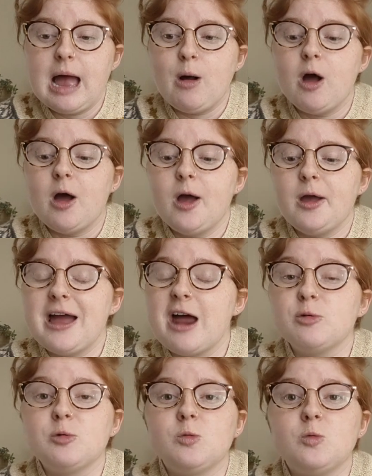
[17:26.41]

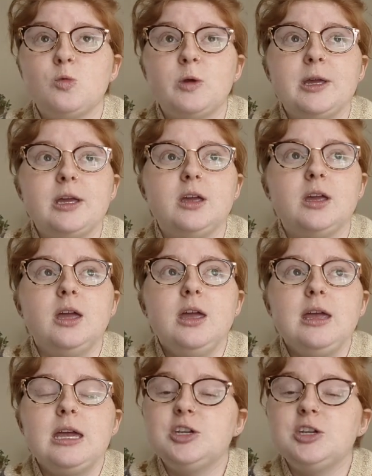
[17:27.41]
How do we